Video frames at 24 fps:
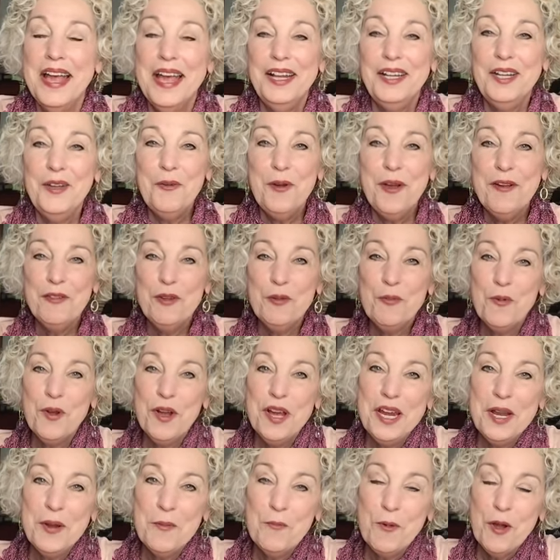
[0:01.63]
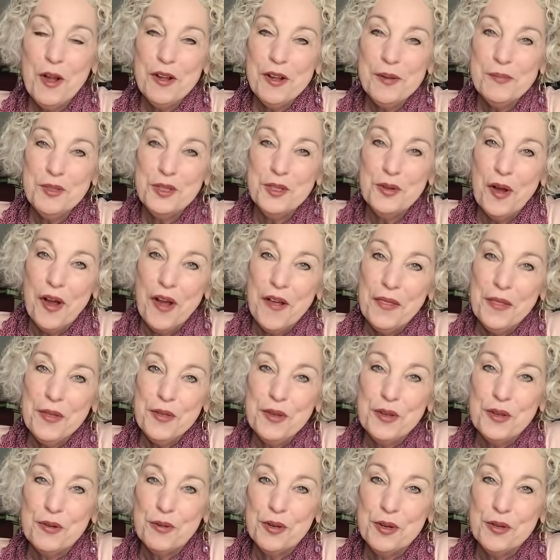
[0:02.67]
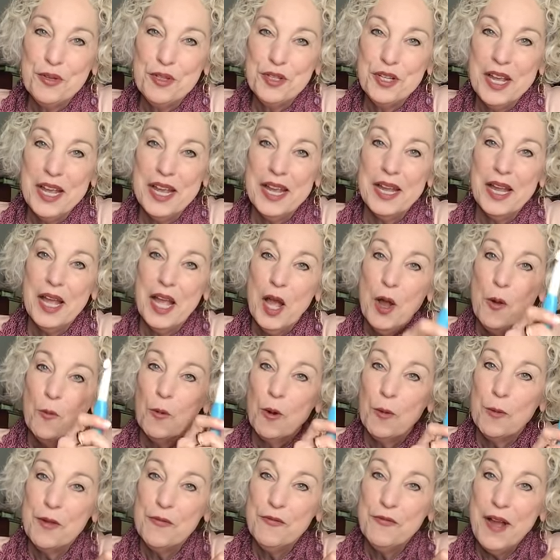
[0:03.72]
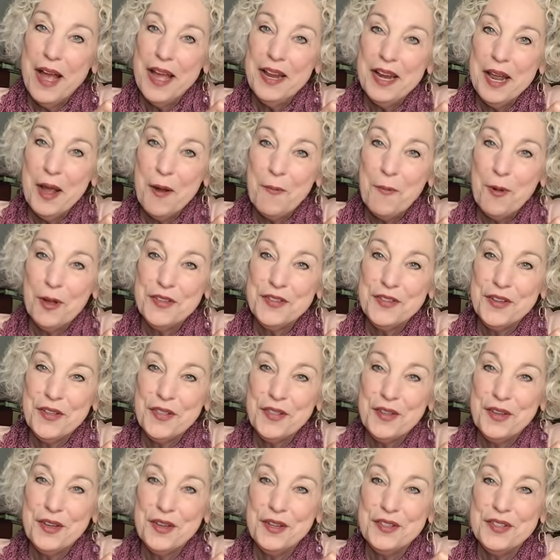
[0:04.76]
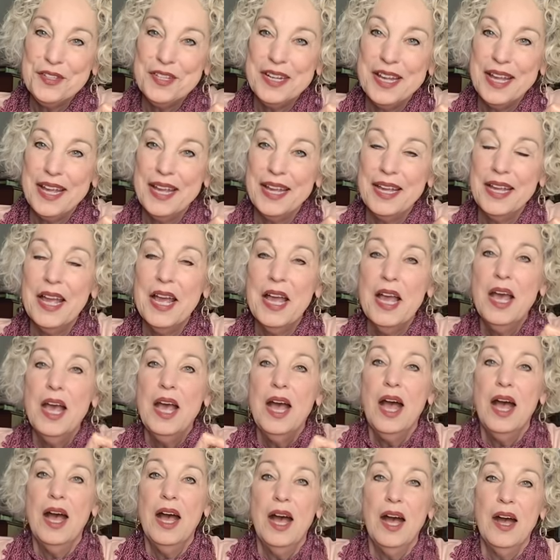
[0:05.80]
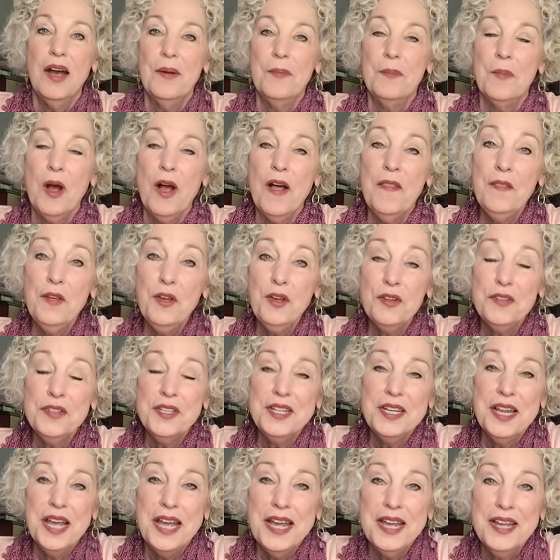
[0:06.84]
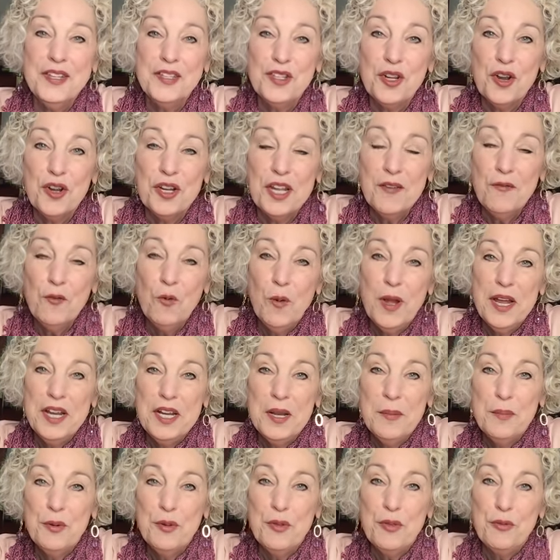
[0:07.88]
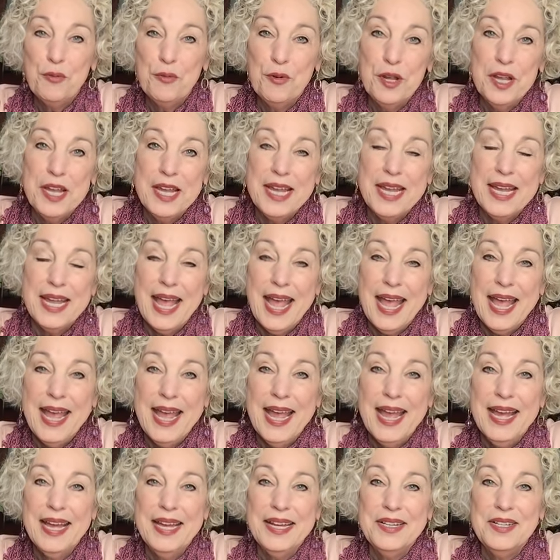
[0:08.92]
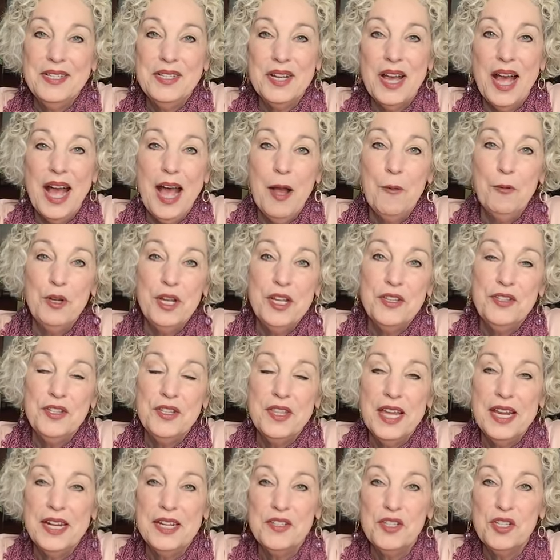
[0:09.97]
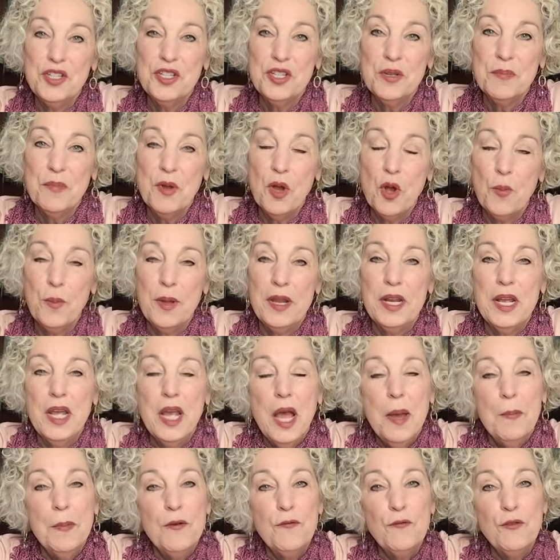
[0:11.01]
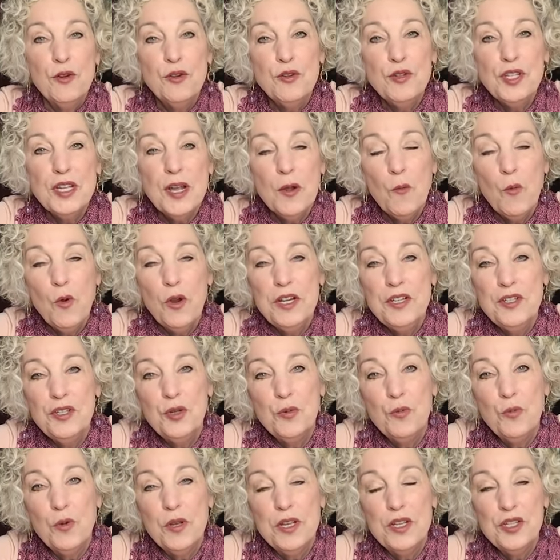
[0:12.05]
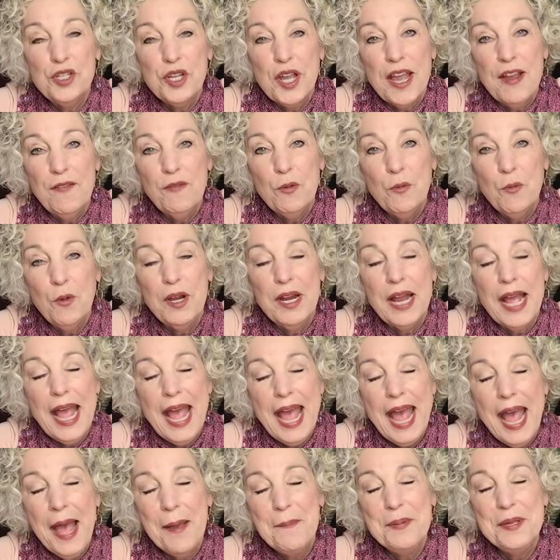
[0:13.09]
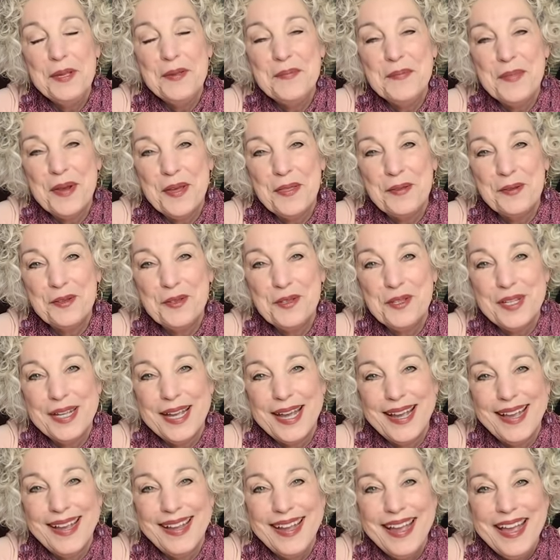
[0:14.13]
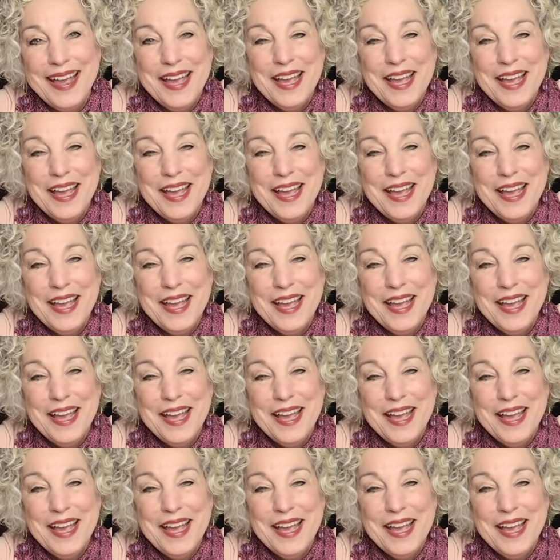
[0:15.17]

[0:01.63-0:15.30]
Hello everyone and welcome to On the Hook Crochet, where we find out what's on the hook today. Um, on the hook today is our giveaway number three, and I will get to that in just a moment. But first I wanted to wish everyone a happy Mother's Day.